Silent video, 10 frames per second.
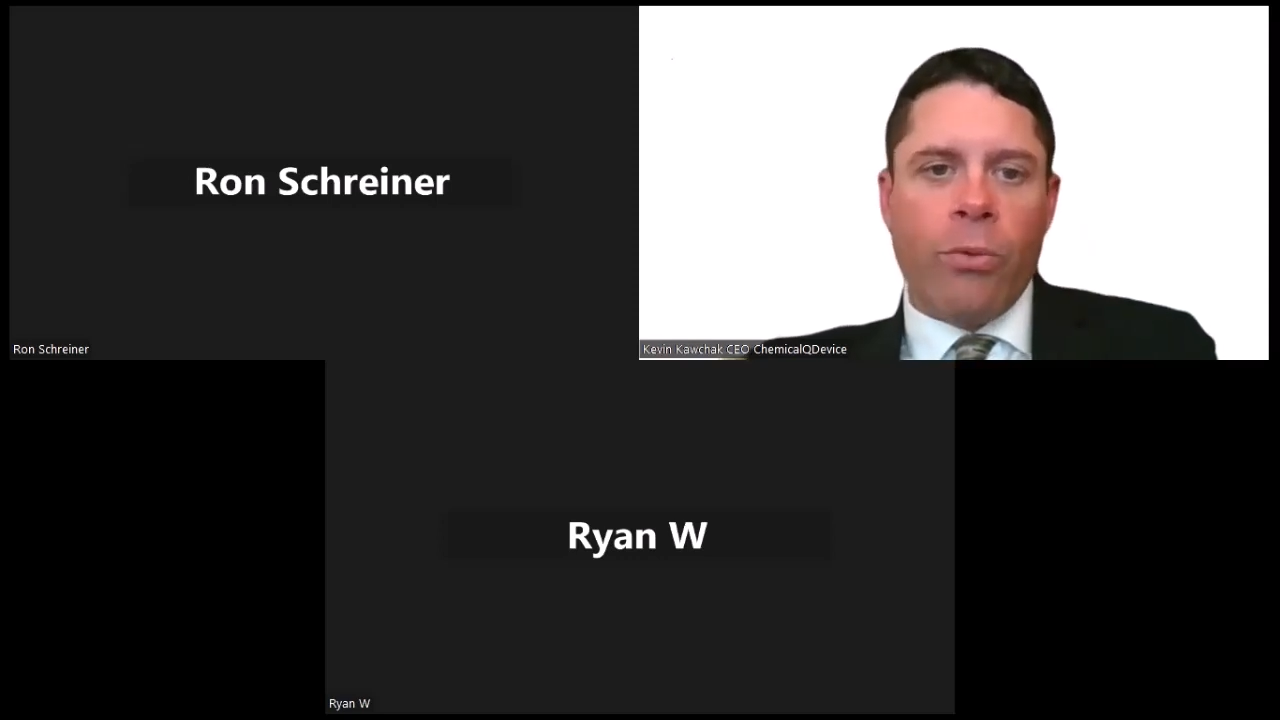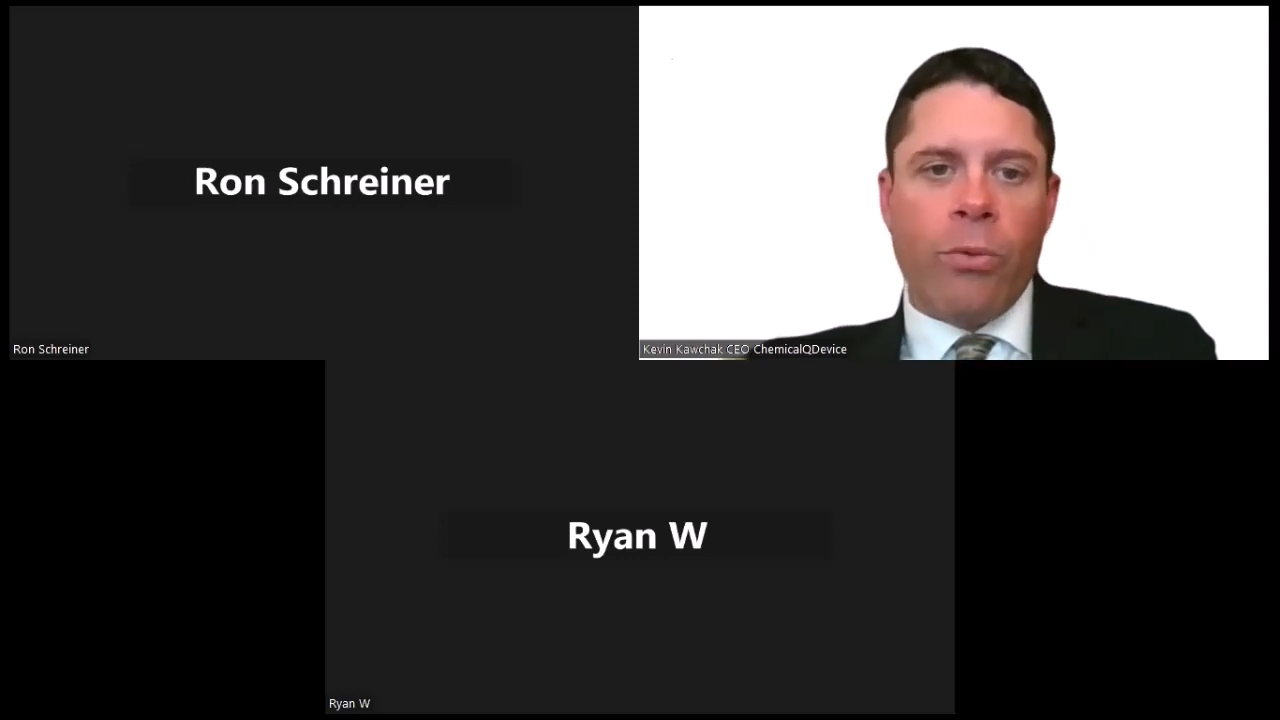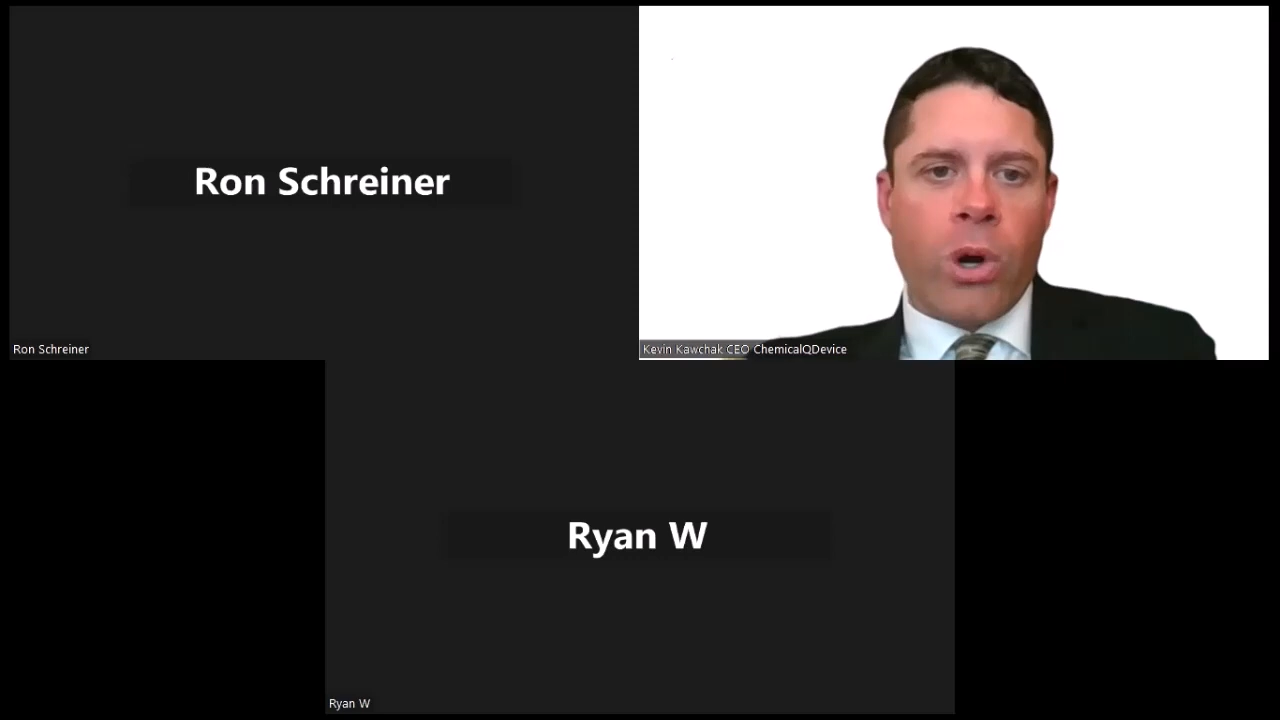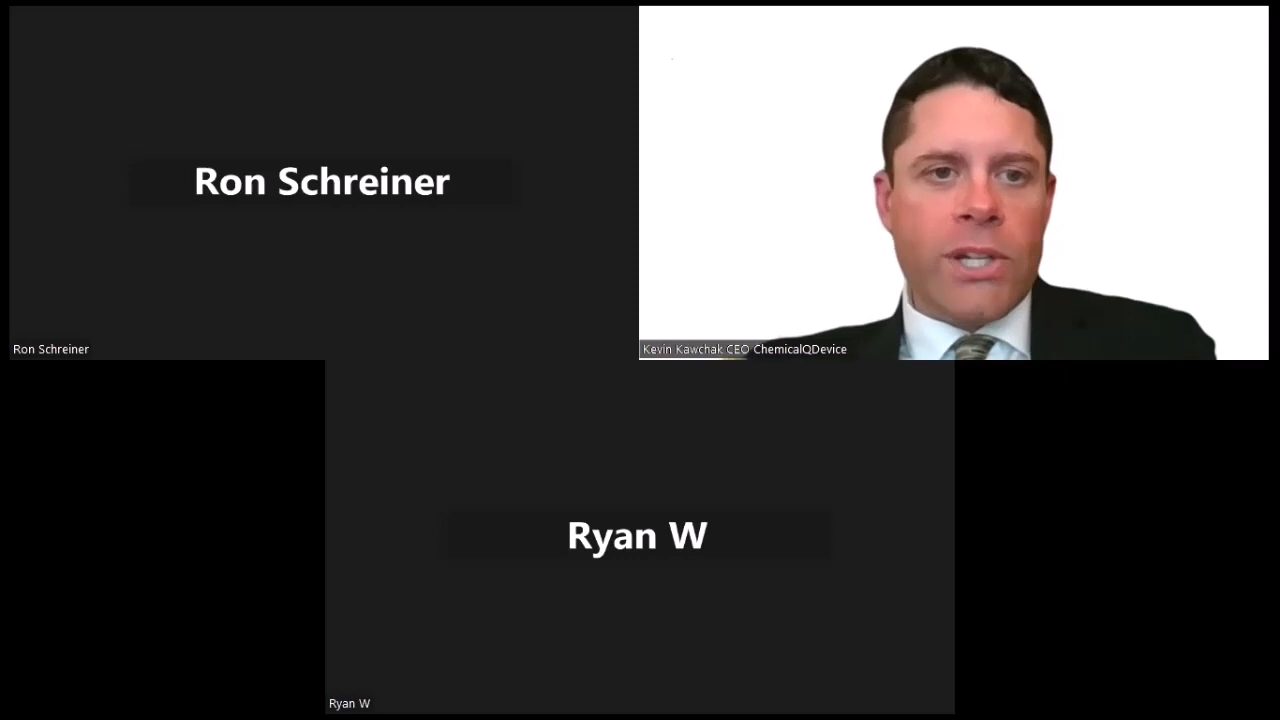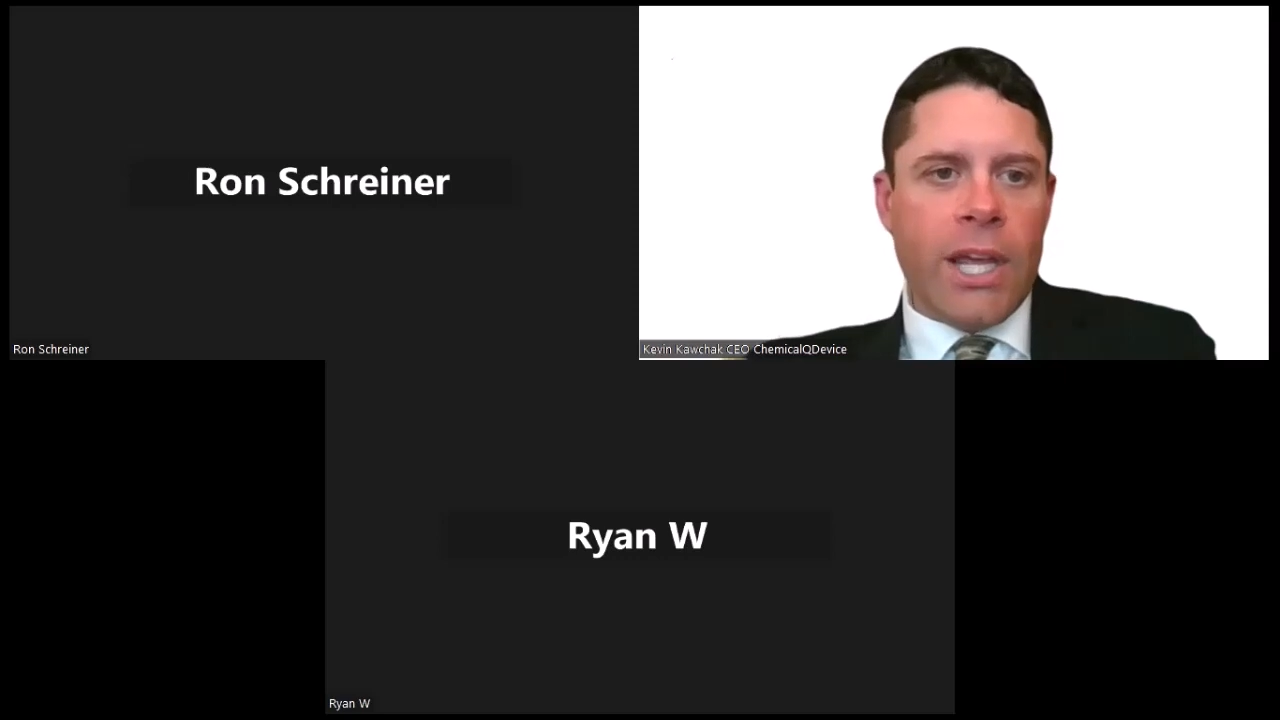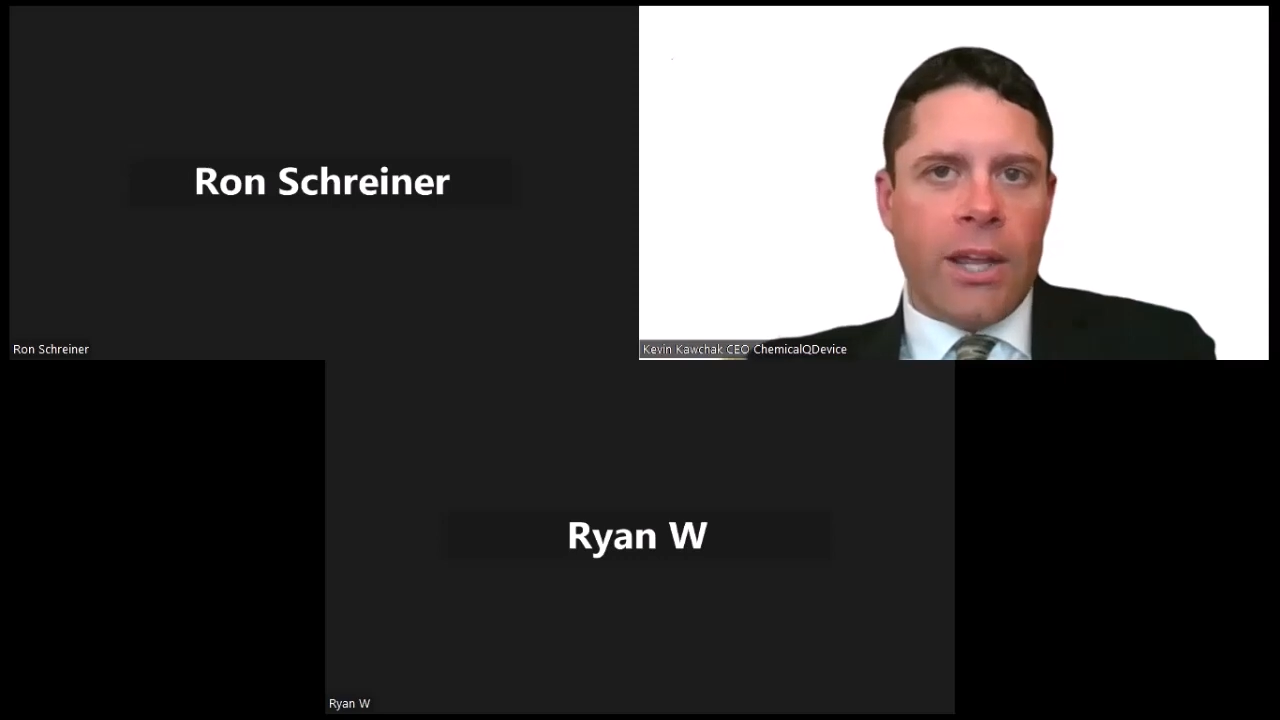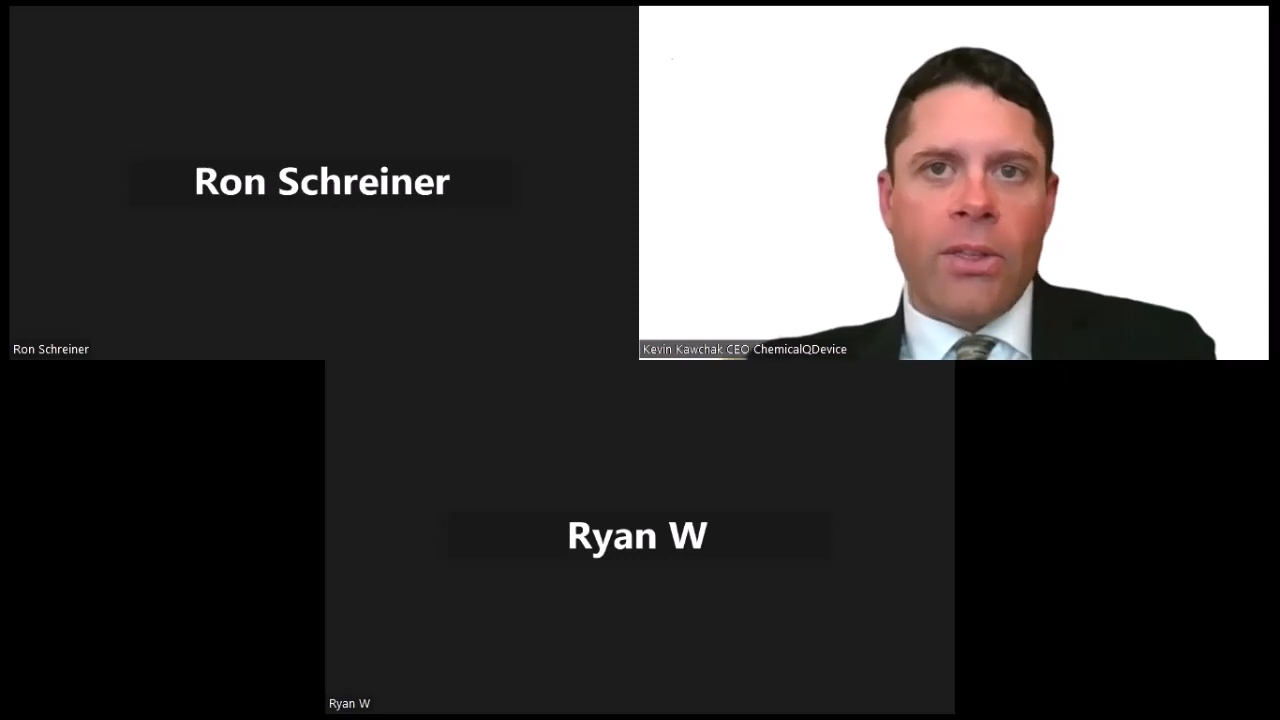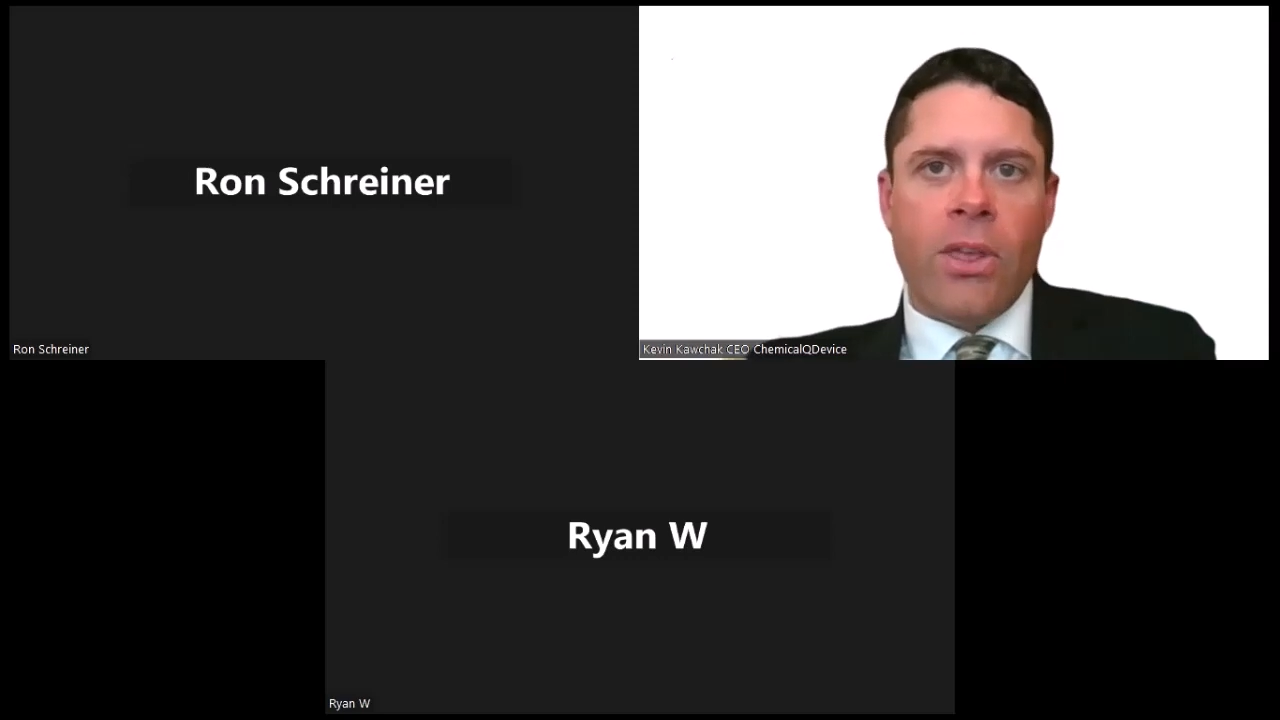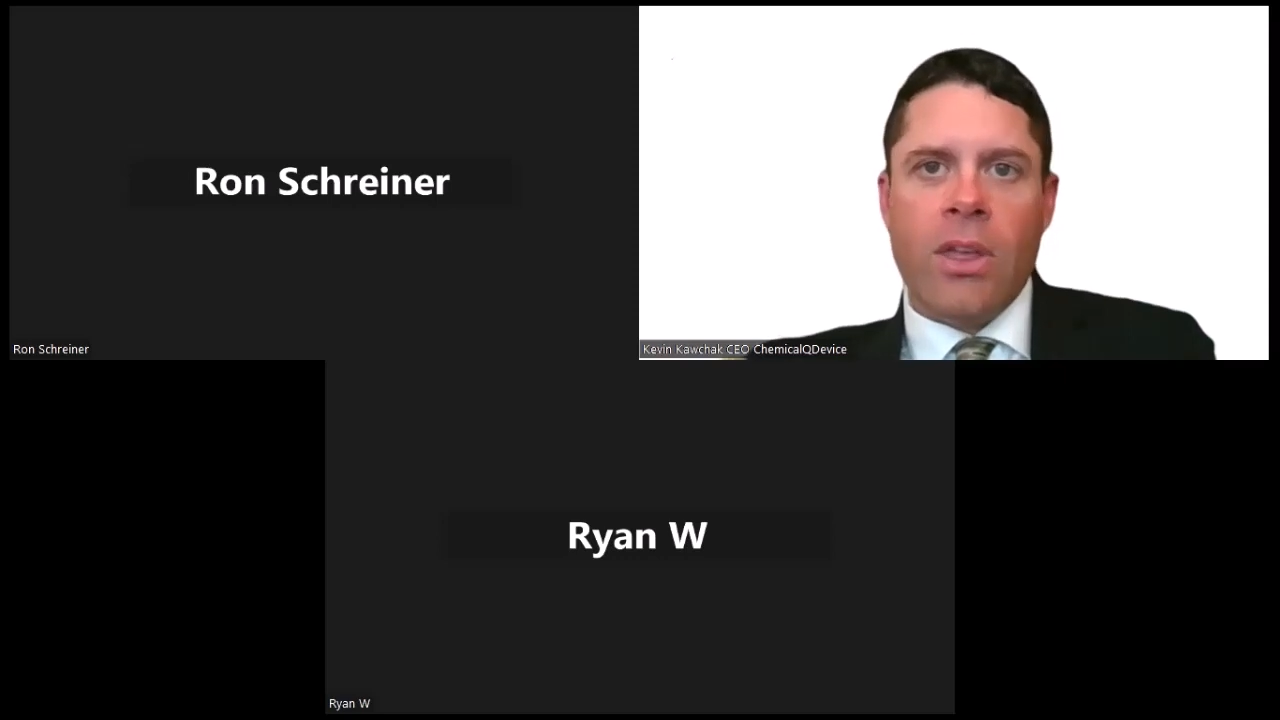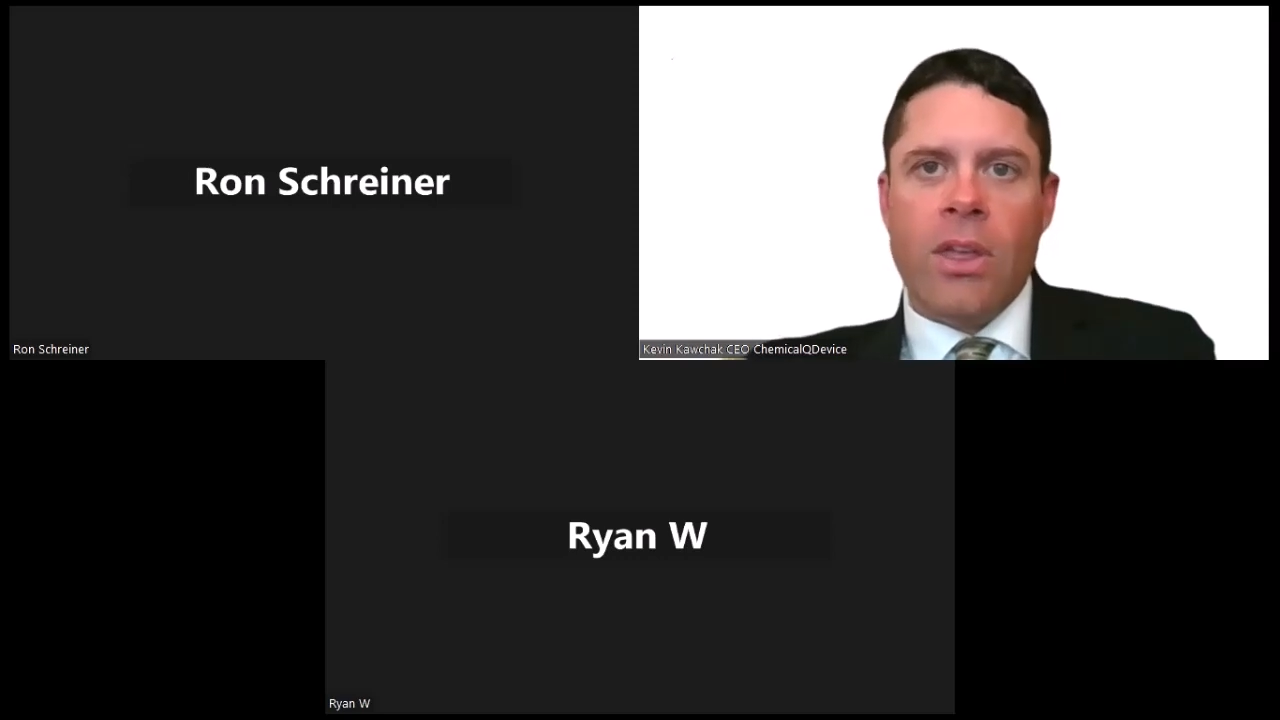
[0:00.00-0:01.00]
14th.